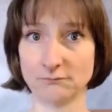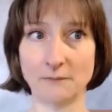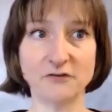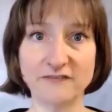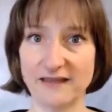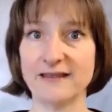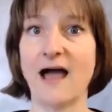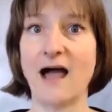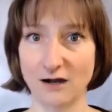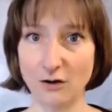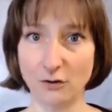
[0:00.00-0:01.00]
I'm just saying
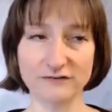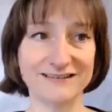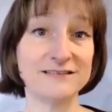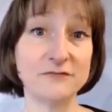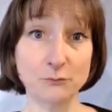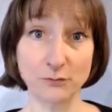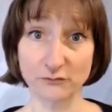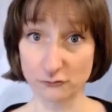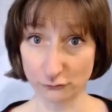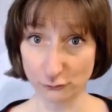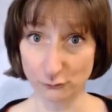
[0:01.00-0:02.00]
I can't, as if it was
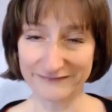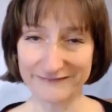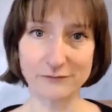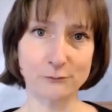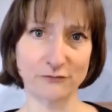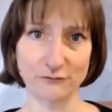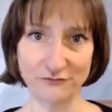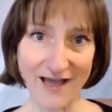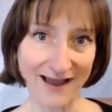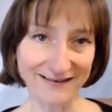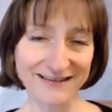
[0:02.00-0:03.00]
true, as if it was a
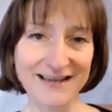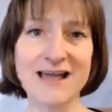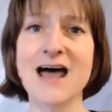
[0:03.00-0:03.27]
fact,